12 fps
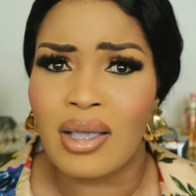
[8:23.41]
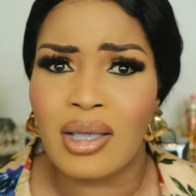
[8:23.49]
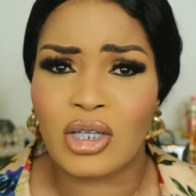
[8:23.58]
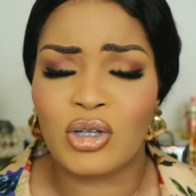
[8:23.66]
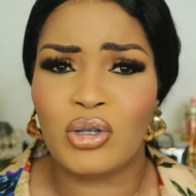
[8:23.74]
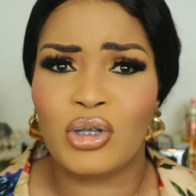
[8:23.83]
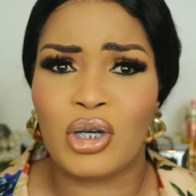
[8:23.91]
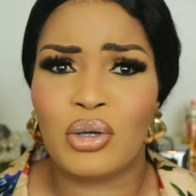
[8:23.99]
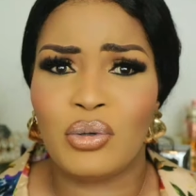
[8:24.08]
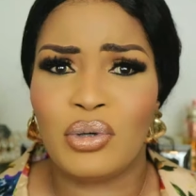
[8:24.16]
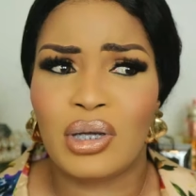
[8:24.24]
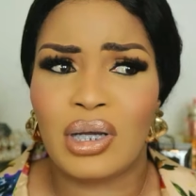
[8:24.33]
You
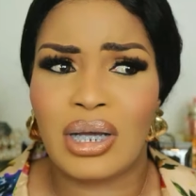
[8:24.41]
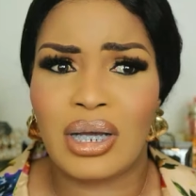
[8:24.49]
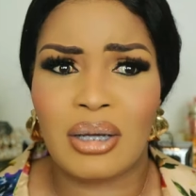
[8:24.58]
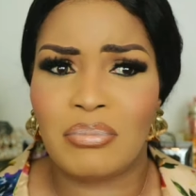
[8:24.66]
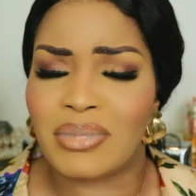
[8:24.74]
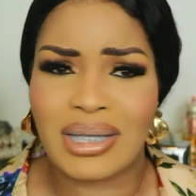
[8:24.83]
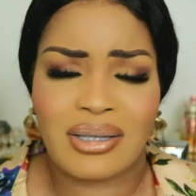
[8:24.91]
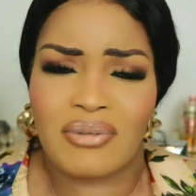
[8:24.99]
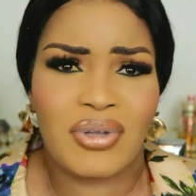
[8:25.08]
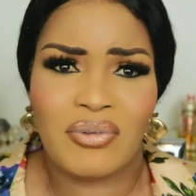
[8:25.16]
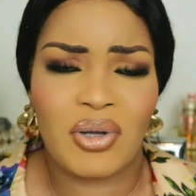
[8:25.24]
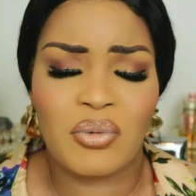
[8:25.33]
know, um, there's
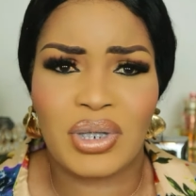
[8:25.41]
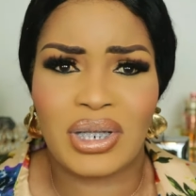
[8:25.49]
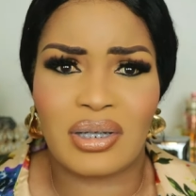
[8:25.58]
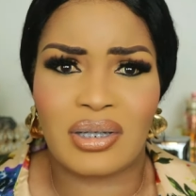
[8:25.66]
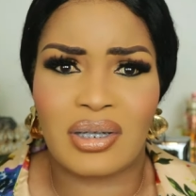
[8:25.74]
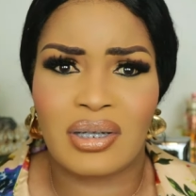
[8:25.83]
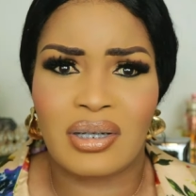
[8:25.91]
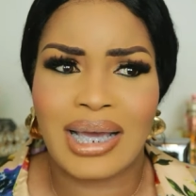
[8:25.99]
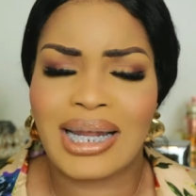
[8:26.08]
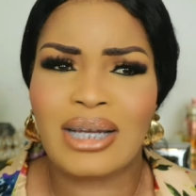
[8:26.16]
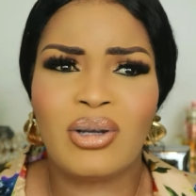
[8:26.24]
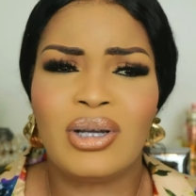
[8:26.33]
nothing wrong with it.
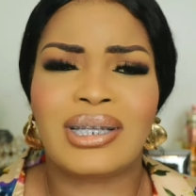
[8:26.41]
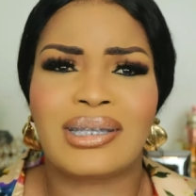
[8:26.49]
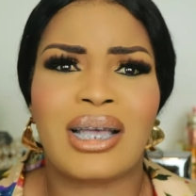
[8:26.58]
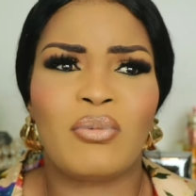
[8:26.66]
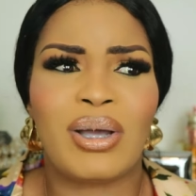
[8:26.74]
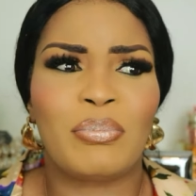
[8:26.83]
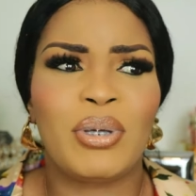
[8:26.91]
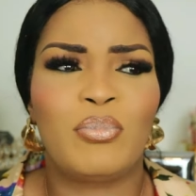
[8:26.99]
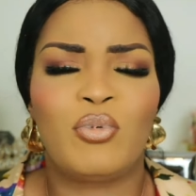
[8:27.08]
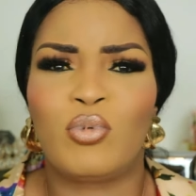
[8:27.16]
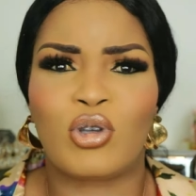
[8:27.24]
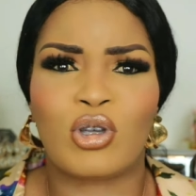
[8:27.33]
And I don't understand why
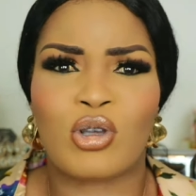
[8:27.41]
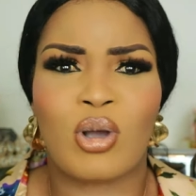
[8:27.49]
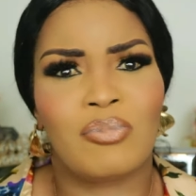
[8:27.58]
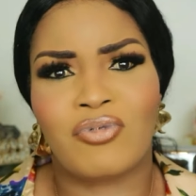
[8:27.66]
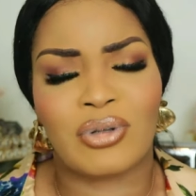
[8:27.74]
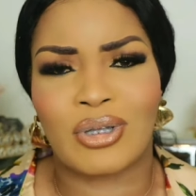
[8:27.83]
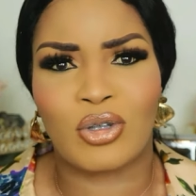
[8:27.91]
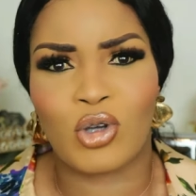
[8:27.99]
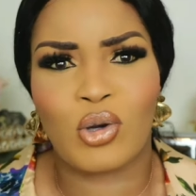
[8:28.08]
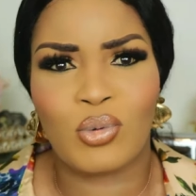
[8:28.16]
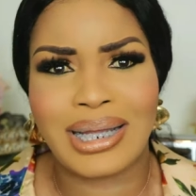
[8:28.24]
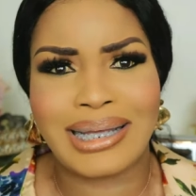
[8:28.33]
people would just come for the
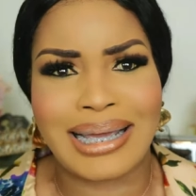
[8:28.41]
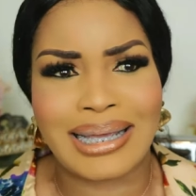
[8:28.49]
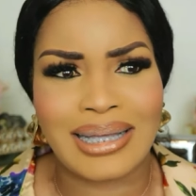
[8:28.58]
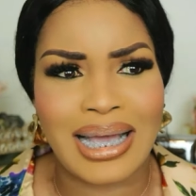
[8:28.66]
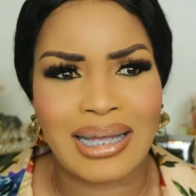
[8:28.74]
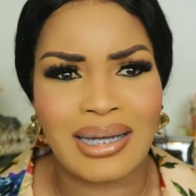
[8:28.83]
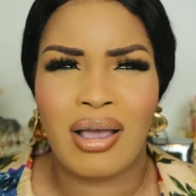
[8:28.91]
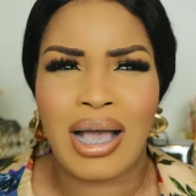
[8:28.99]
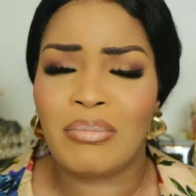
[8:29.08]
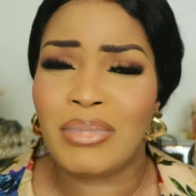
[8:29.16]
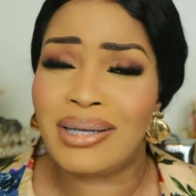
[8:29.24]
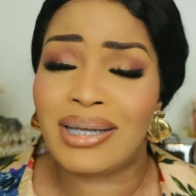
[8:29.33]
jugular like that.
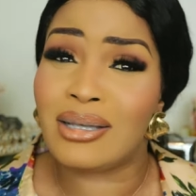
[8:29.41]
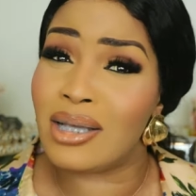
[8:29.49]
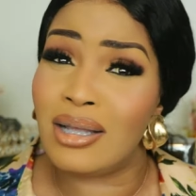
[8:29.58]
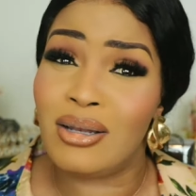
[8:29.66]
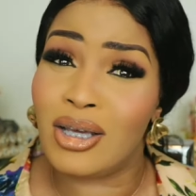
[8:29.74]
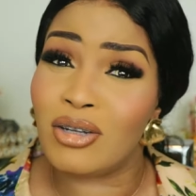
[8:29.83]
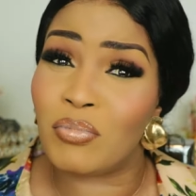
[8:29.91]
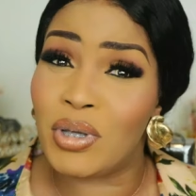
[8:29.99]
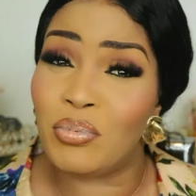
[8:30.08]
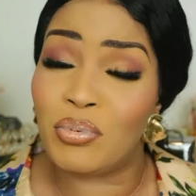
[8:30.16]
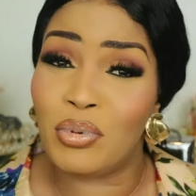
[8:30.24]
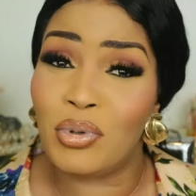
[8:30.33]
I mean, there's a lot of
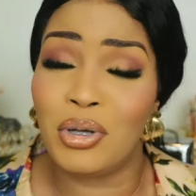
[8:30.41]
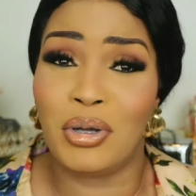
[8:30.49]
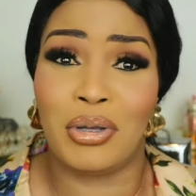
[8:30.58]
people.